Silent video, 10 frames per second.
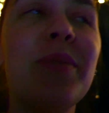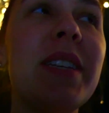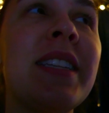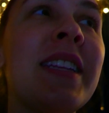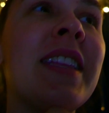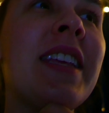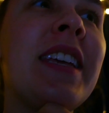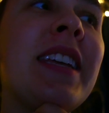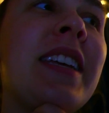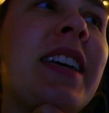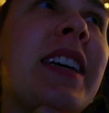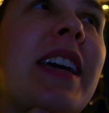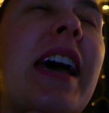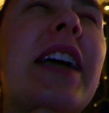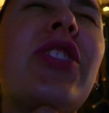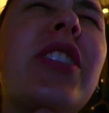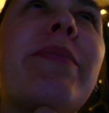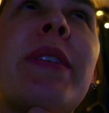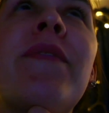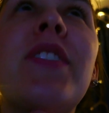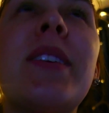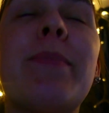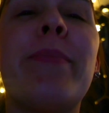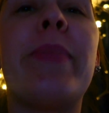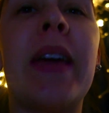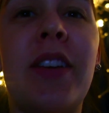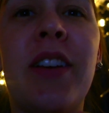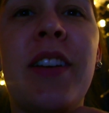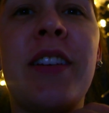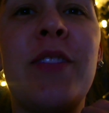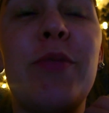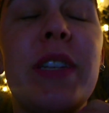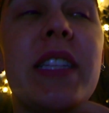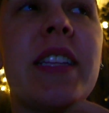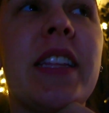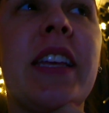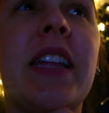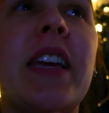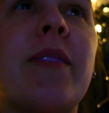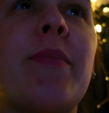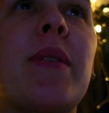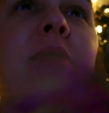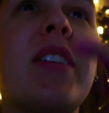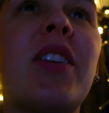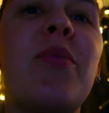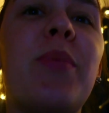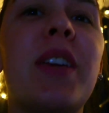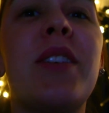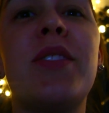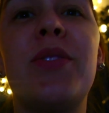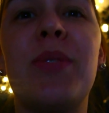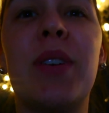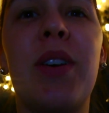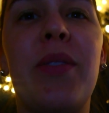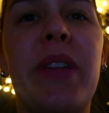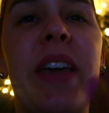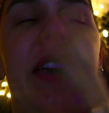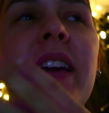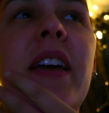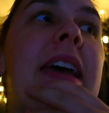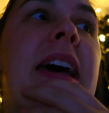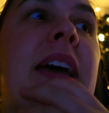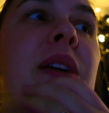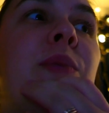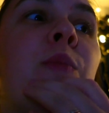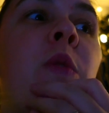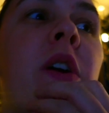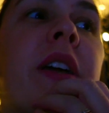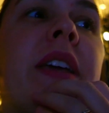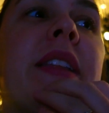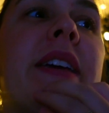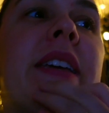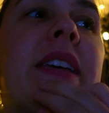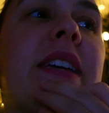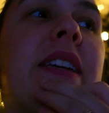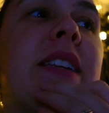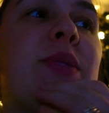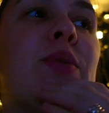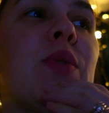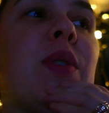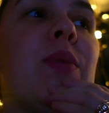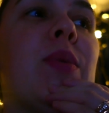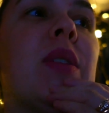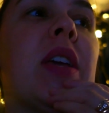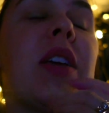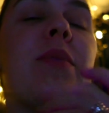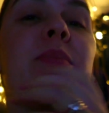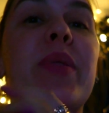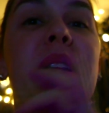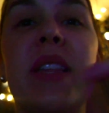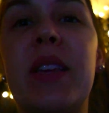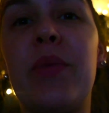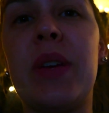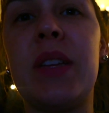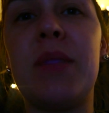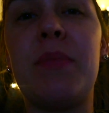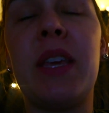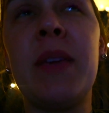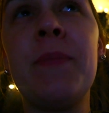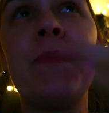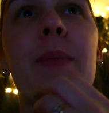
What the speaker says: recently, actually I've been feeling better recently. Like maybe like a week or two ago, like walking like in a store would like completely wind me.